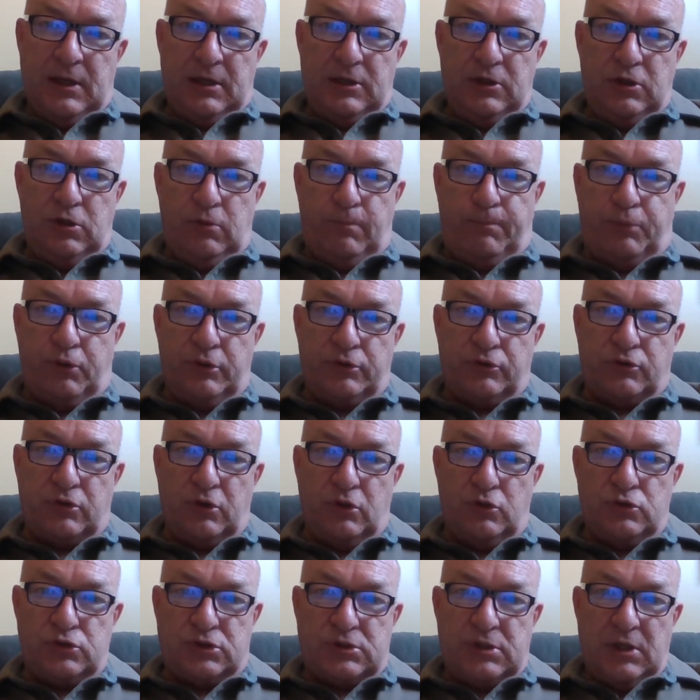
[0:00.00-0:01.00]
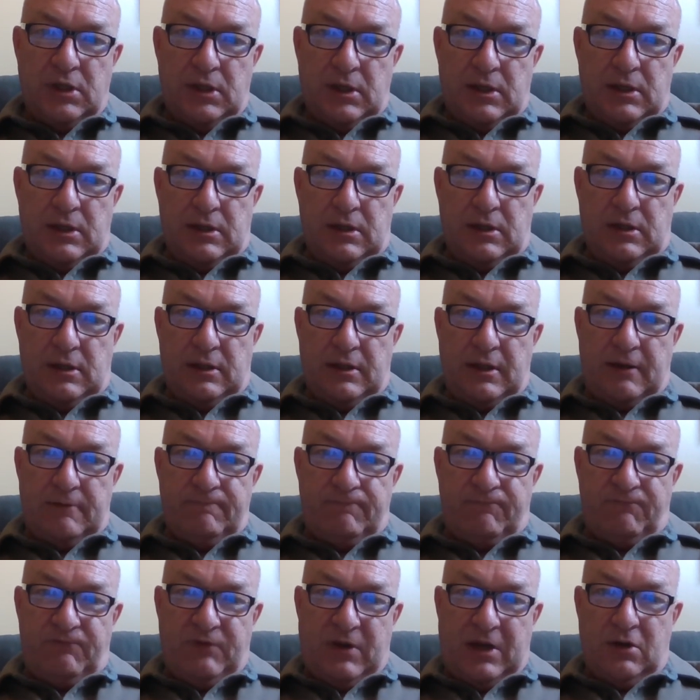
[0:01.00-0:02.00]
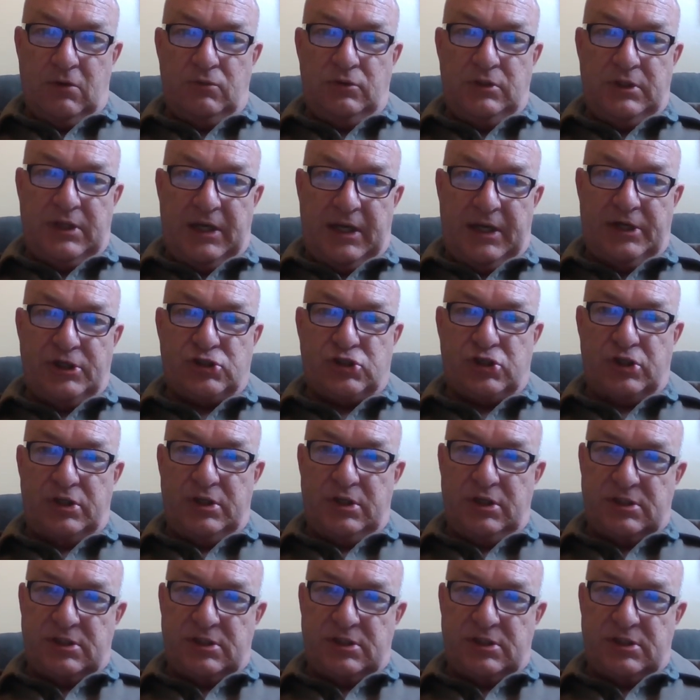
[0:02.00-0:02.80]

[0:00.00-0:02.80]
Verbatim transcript: you put those, uh, that foundation,